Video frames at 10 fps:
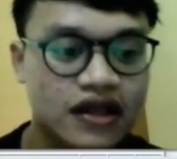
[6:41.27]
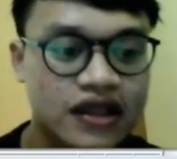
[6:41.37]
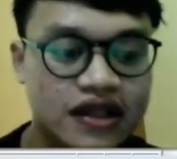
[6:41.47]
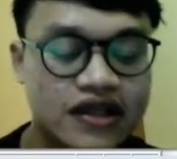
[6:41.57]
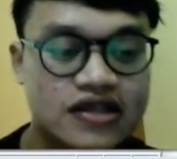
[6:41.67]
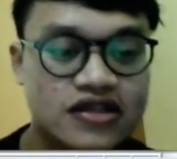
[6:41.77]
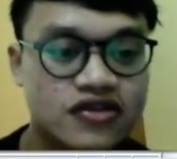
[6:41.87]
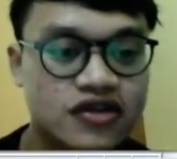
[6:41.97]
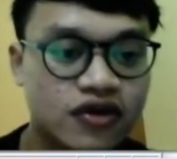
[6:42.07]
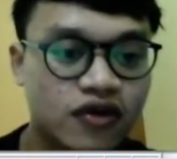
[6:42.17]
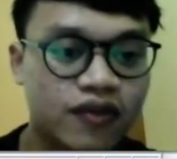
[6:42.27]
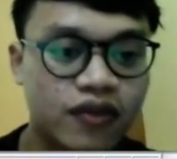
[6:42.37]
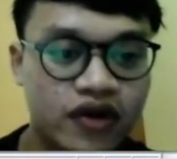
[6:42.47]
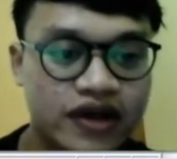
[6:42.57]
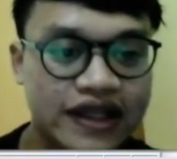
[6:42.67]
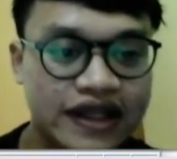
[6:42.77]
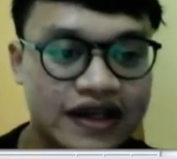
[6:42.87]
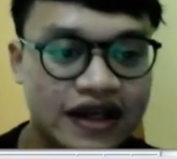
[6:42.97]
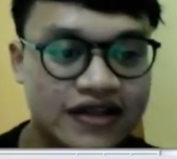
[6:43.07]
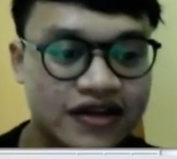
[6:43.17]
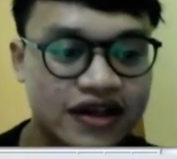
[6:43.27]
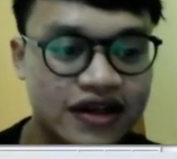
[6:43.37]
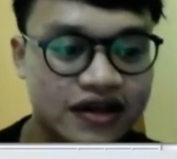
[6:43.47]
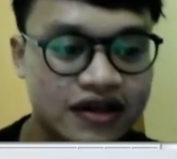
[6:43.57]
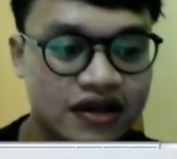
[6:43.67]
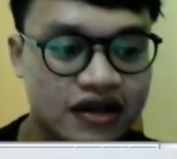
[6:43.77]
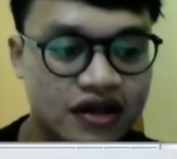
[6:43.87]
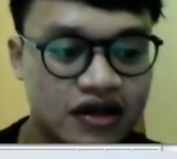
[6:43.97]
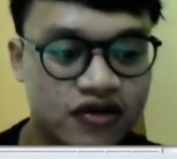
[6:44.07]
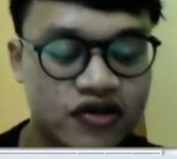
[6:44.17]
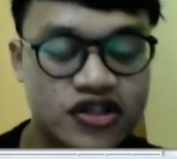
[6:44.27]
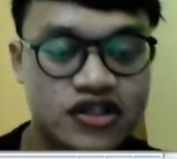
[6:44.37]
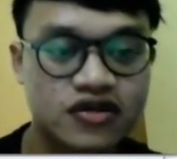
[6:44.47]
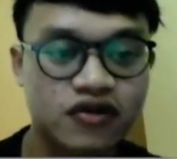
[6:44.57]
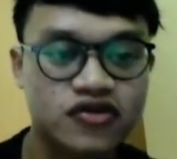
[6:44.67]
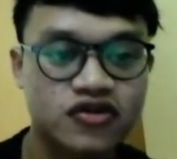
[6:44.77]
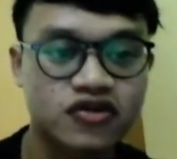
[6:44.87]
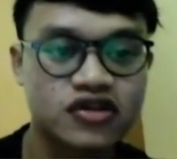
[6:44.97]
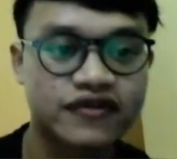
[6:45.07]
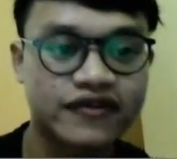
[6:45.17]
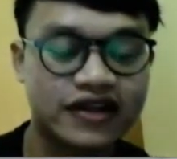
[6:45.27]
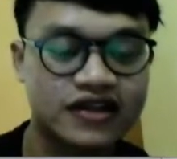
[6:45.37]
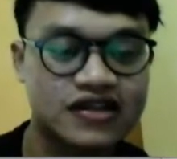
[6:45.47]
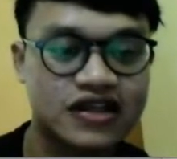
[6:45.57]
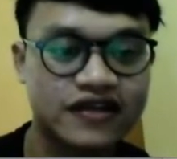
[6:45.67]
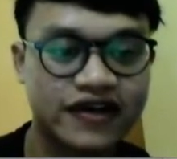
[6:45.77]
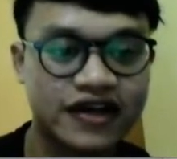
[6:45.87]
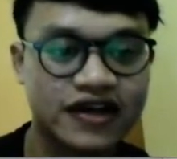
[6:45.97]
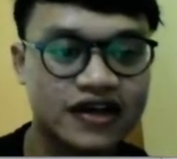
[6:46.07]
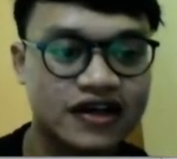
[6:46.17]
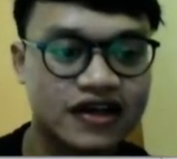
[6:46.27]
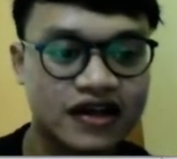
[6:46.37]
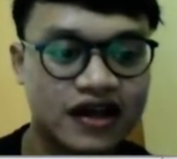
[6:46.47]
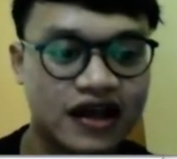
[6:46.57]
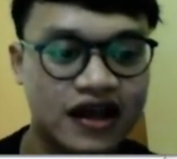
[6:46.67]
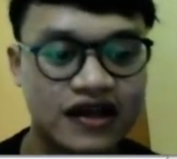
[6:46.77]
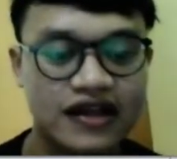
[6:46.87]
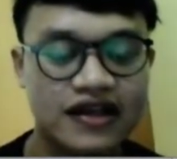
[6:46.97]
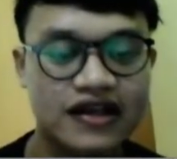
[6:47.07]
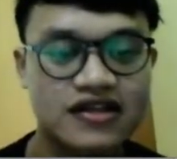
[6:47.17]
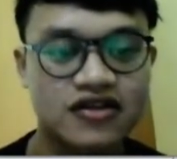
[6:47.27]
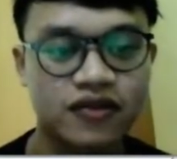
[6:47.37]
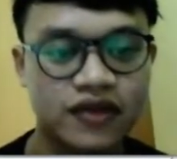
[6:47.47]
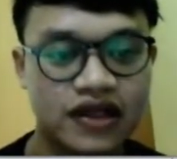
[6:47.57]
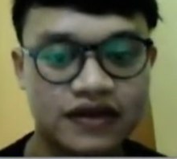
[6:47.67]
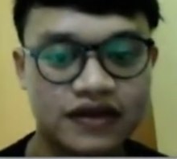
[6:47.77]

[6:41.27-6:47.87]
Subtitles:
it is 0.893, which is also not significant and it is normal.